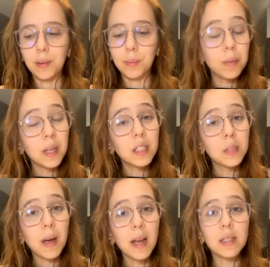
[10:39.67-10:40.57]
pumpkin
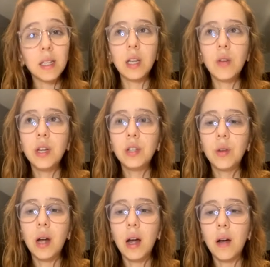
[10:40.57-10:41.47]
spice is only
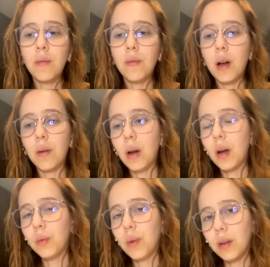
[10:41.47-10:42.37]
going to have
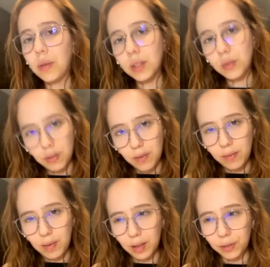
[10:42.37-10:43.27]
around
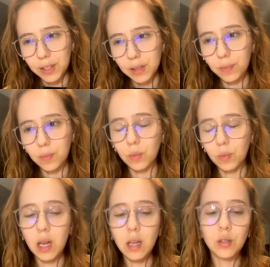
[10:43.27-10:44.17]
125 calories.
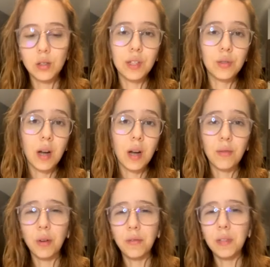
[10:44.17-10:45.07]
Okay, it's going to
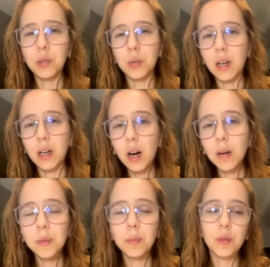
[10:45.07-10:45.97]
have roughly 20
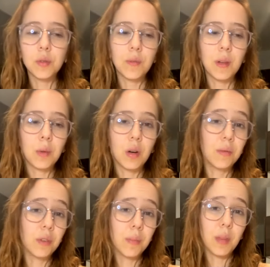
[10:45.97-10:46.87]
carbs. Most of them
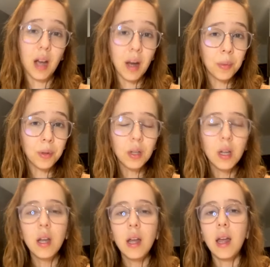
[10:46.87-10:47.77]
come from the
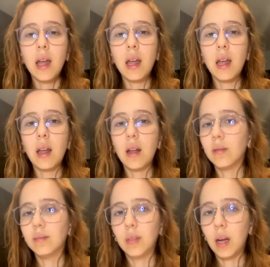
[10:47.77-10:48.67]
apple.
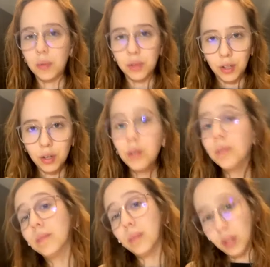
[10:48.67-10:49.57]
Apples are
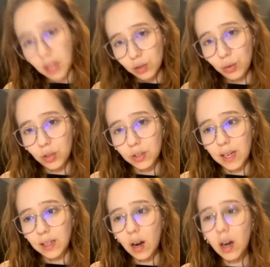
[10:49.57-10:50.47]
good, but they do
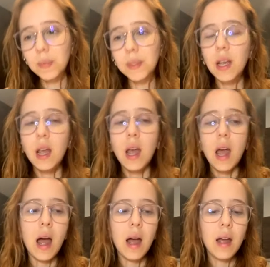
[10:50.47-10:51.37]
contain carbs.
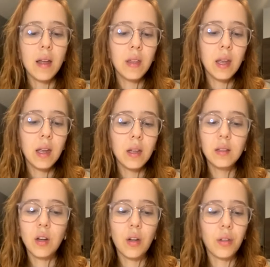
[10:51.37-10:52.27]
And
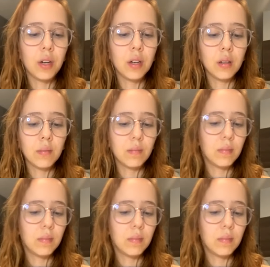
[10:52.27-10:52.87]
then the other